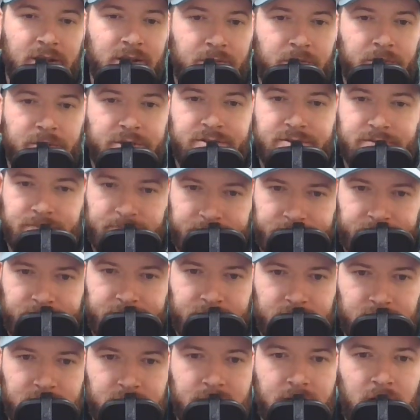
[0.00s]
which
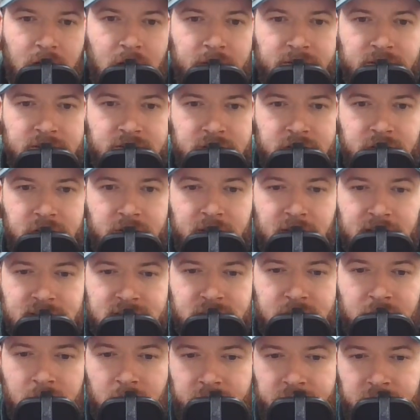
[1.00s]
obviously you
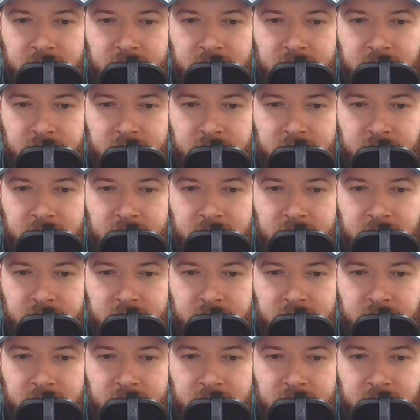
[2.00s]
guys know